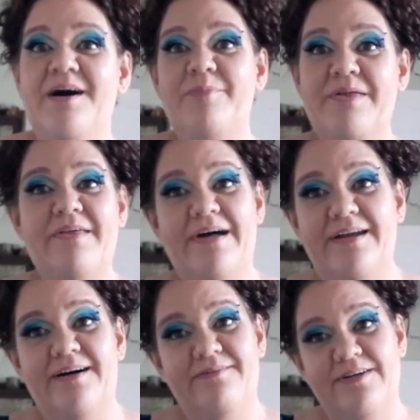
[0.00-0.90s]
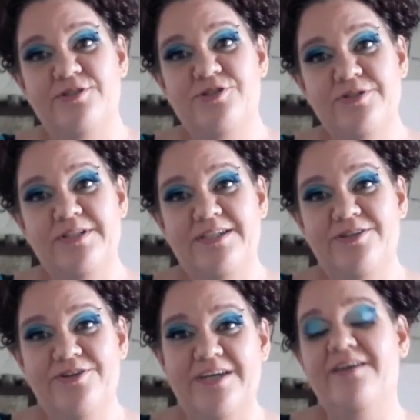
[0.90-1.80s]
But then eventually
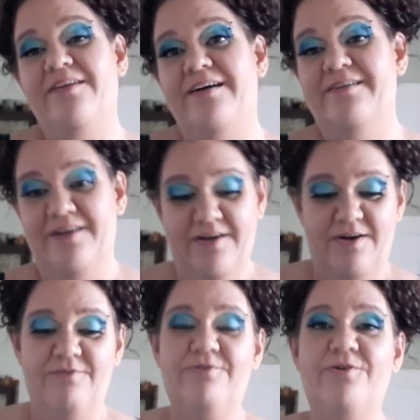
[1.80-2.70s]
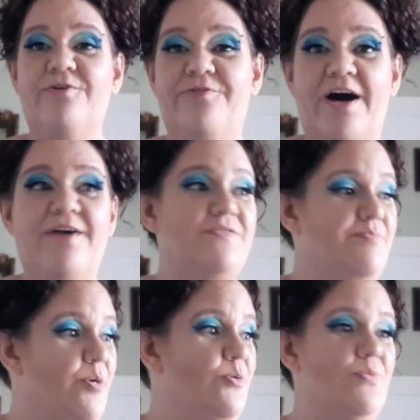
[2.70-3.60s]
you get like 4 or 5
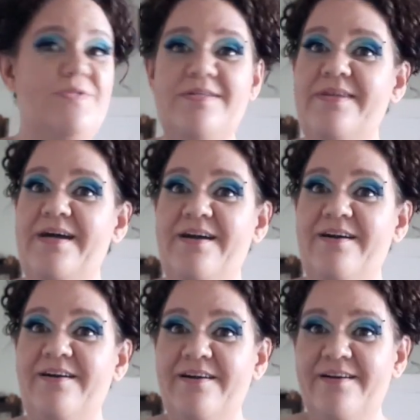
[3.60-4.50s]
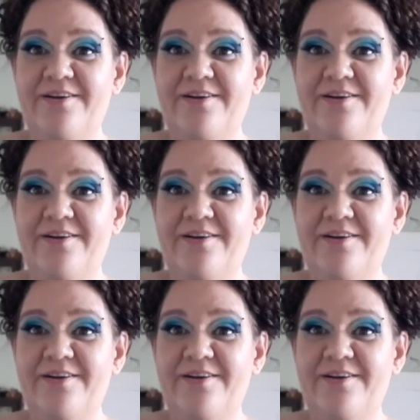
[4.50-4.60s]
spoons in there.